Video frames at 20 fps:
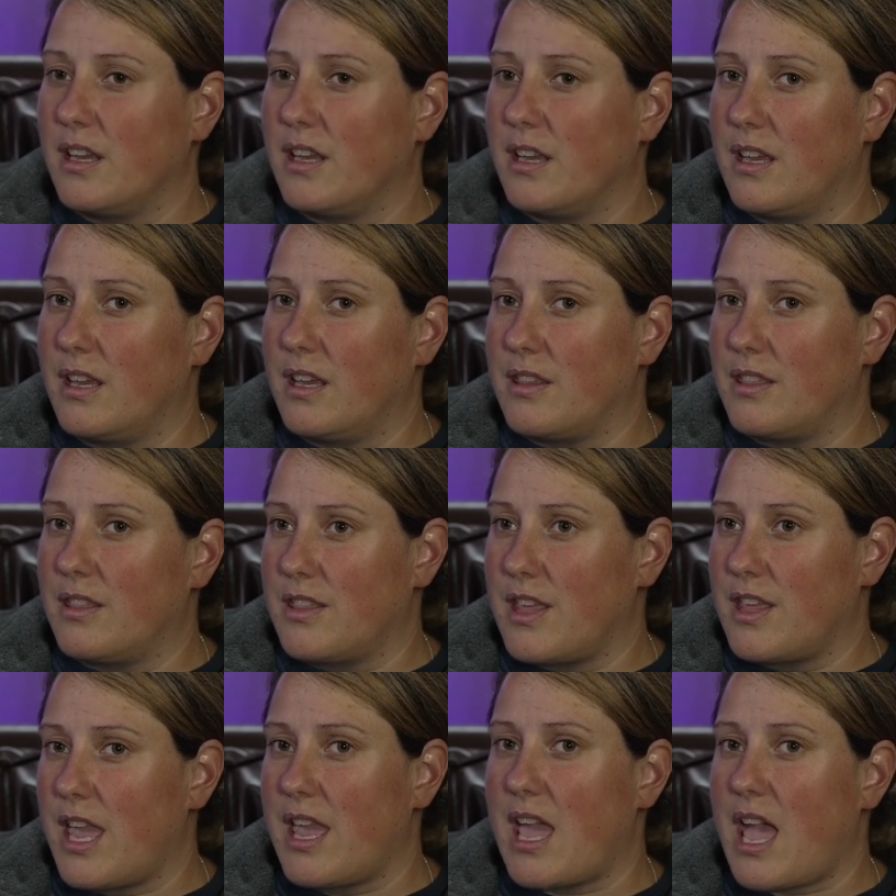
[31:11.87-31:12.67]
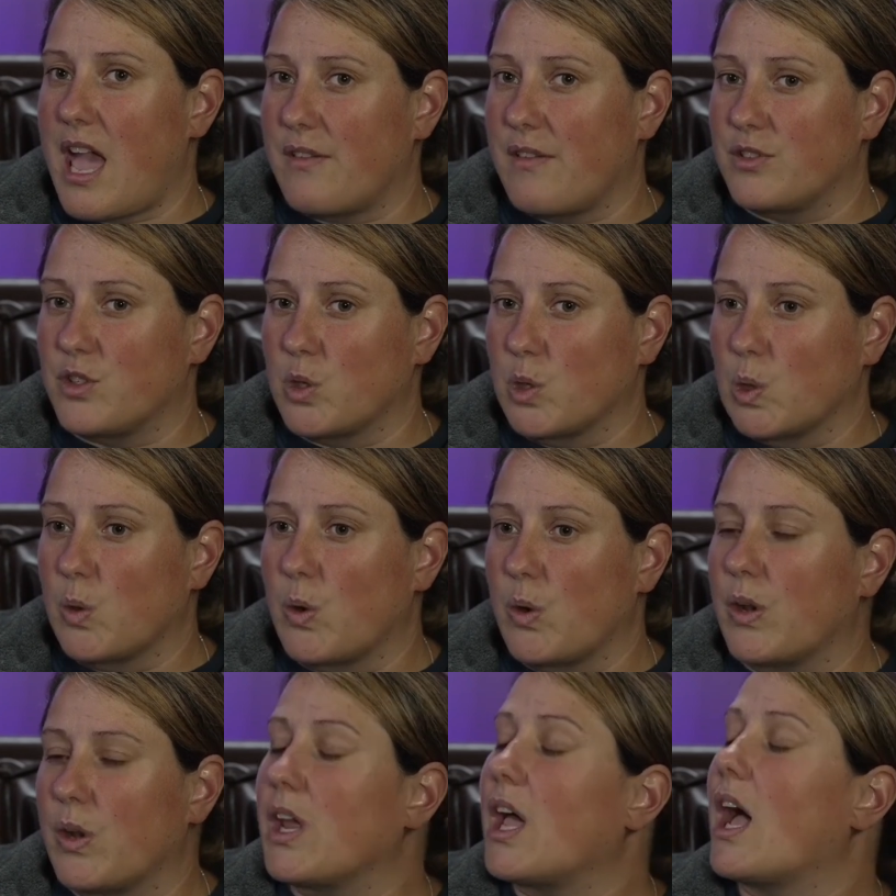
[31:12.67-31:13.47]
they have to
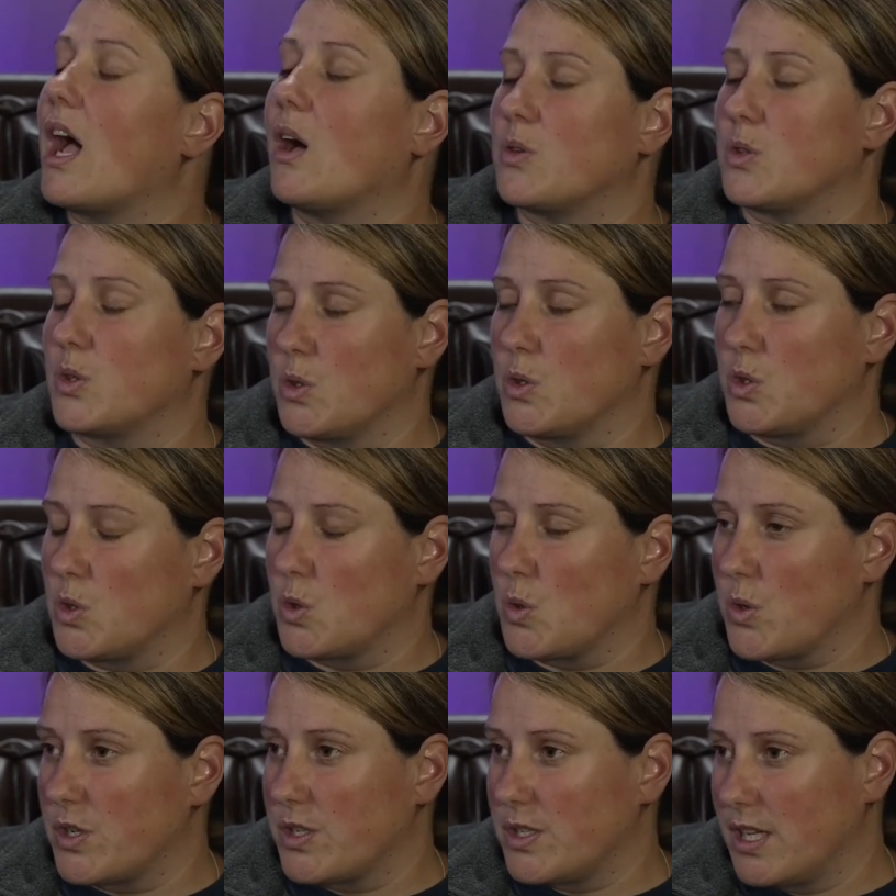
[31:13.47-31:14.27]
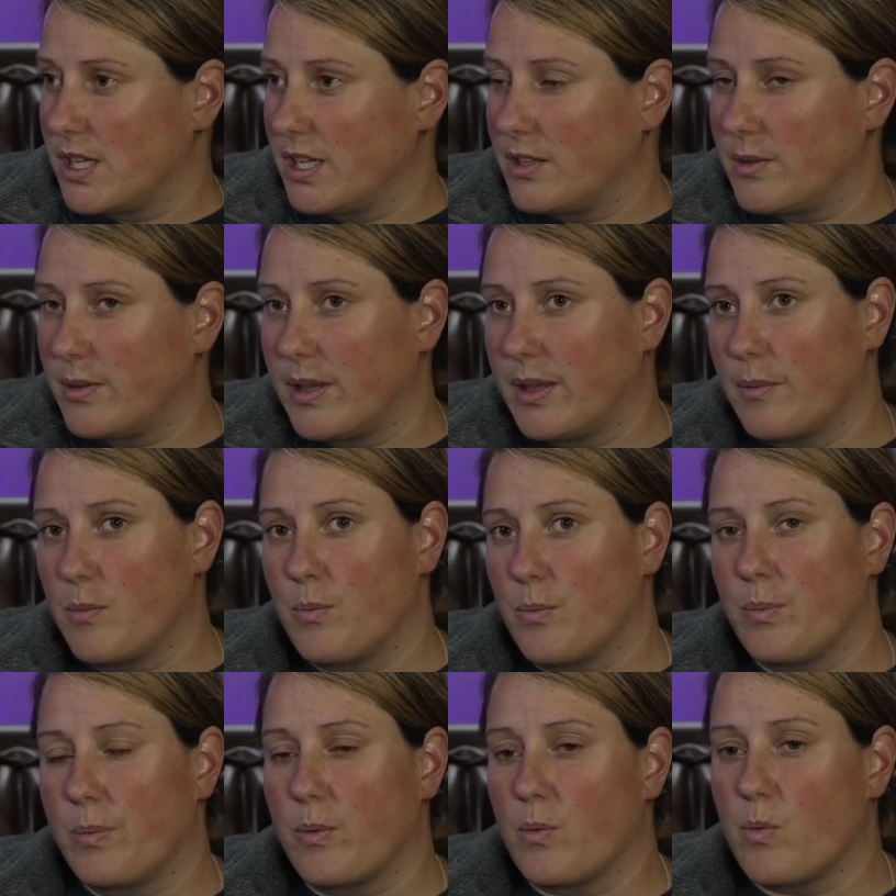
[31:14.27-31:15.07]
learn how to source it.
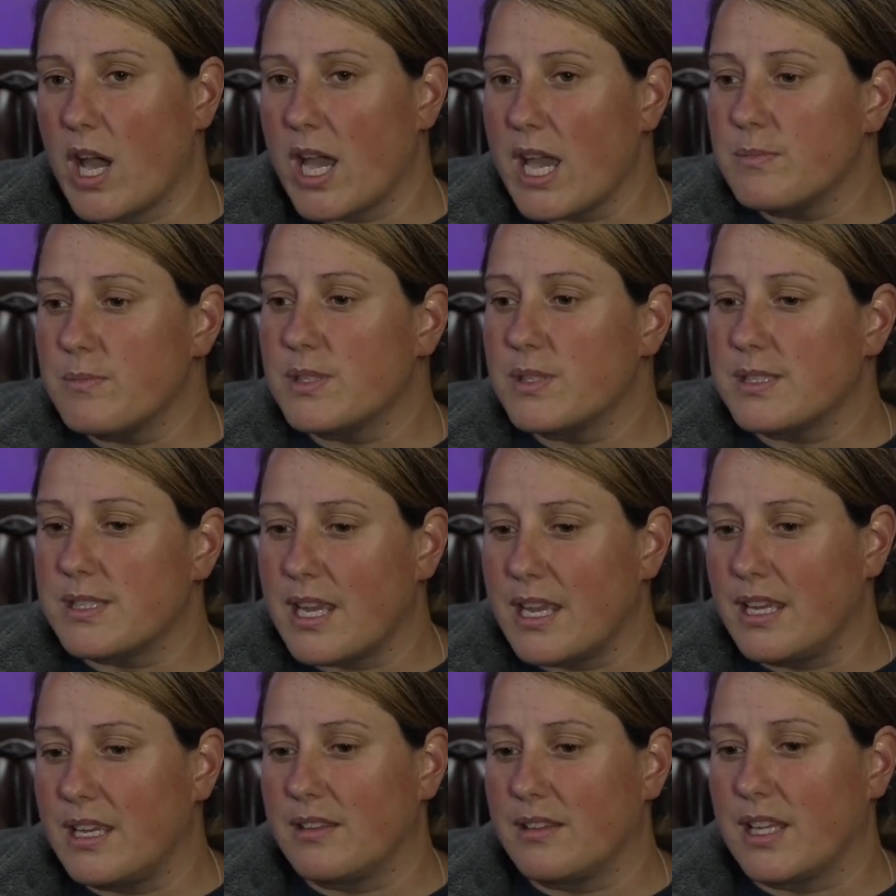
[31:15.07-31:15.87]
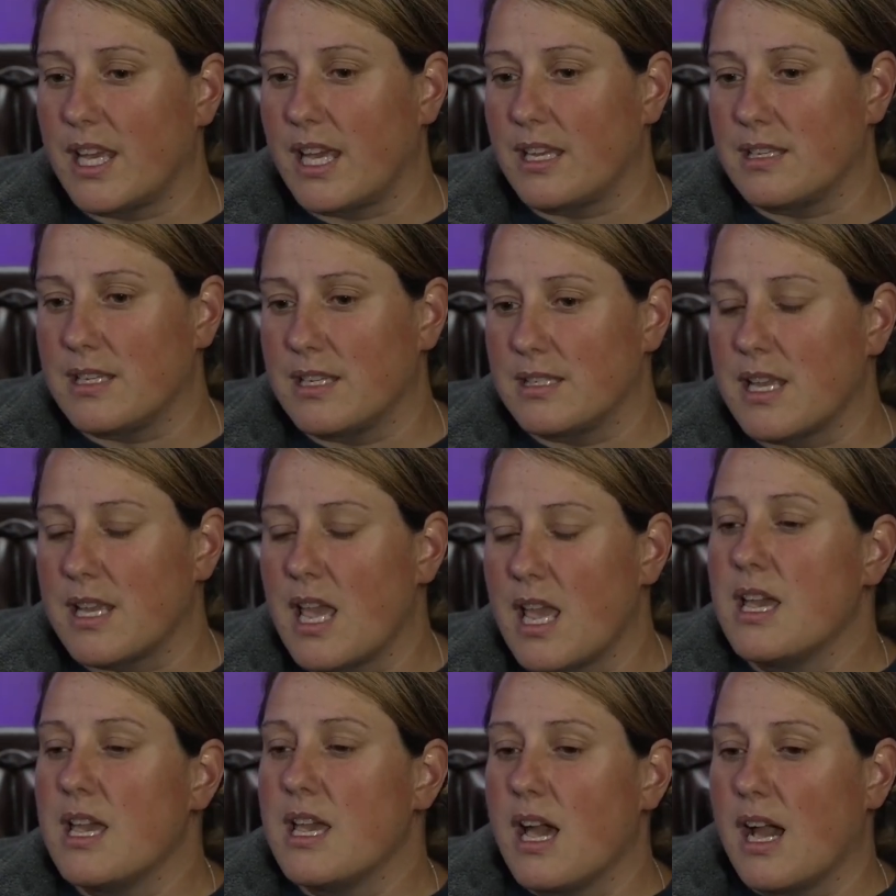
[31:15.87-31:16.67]
Why I'm saying that is
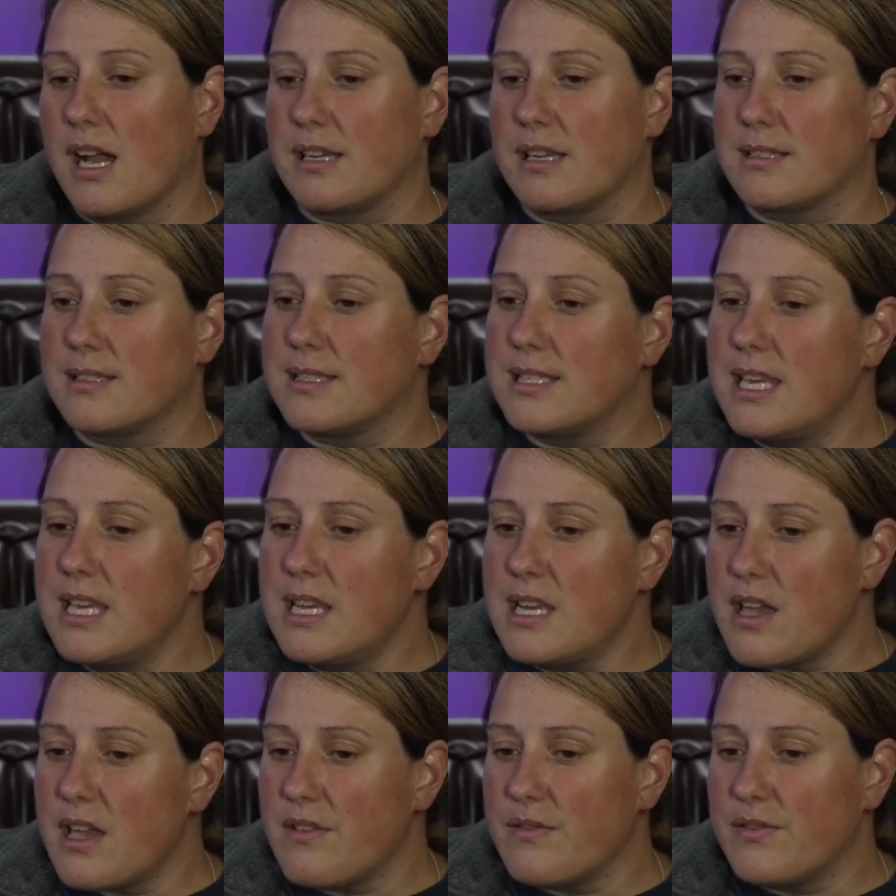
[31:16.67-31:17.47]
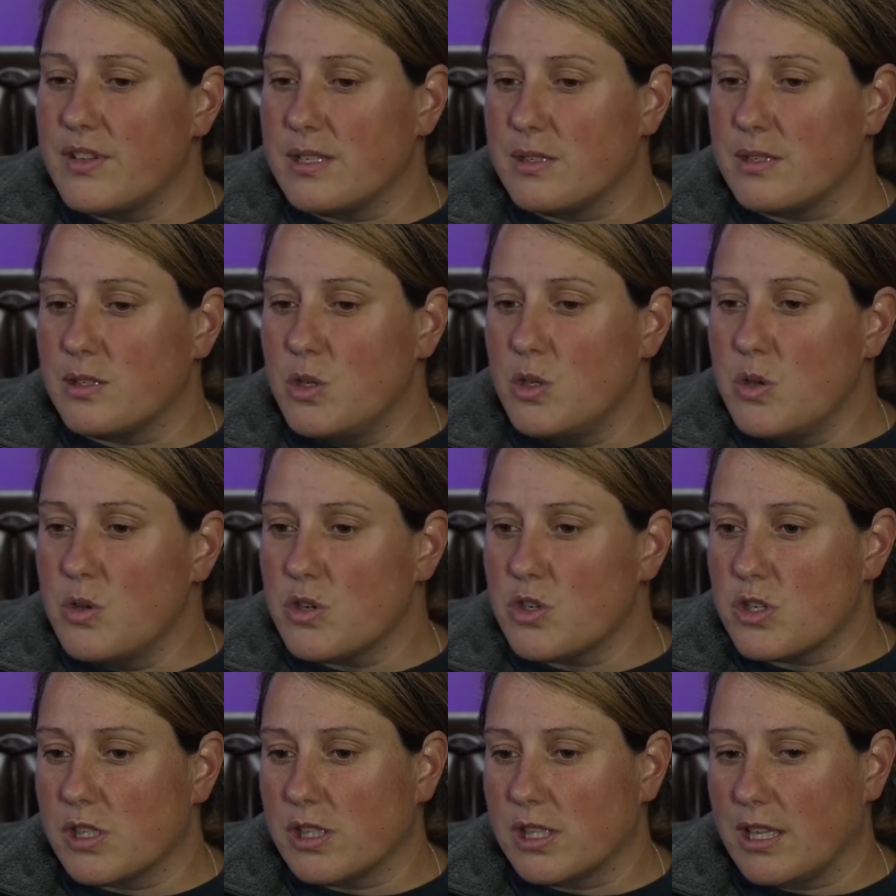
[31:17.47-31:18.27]
C-dif is
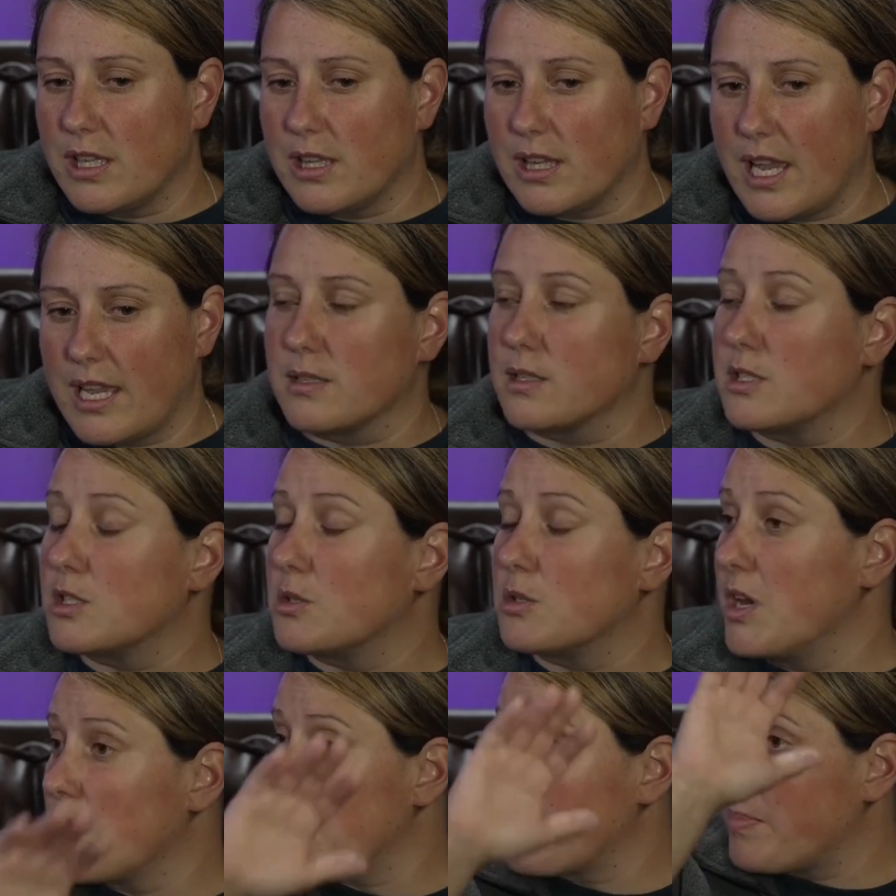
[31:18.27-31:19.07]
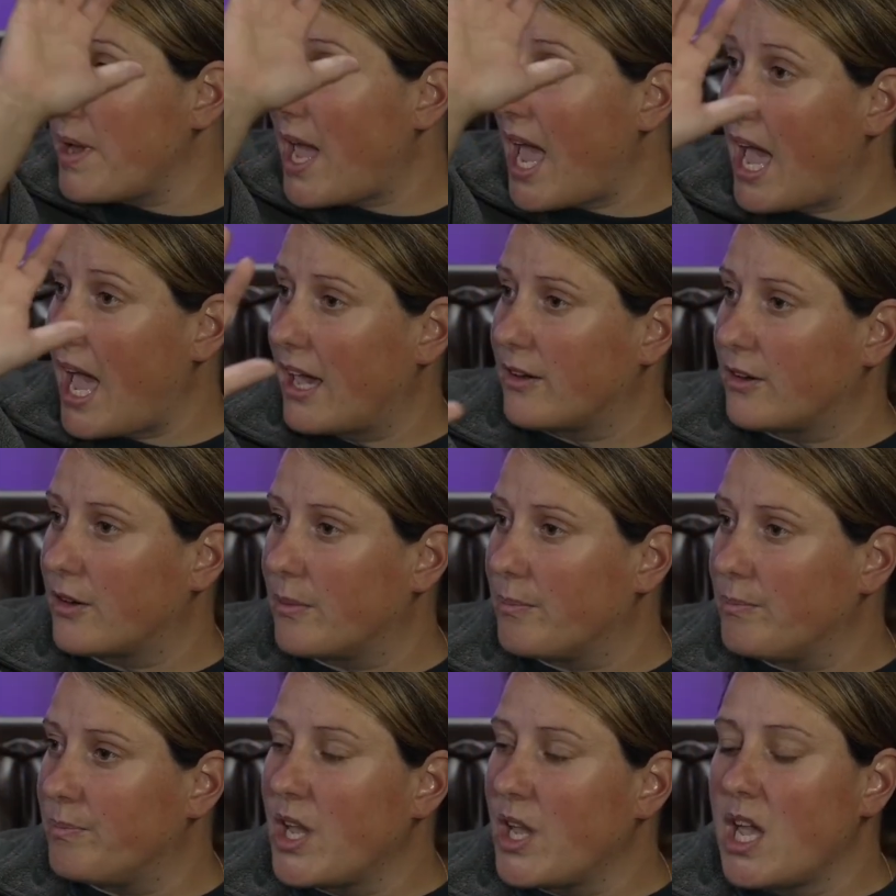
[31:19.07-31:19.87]
usually like a smear pattern.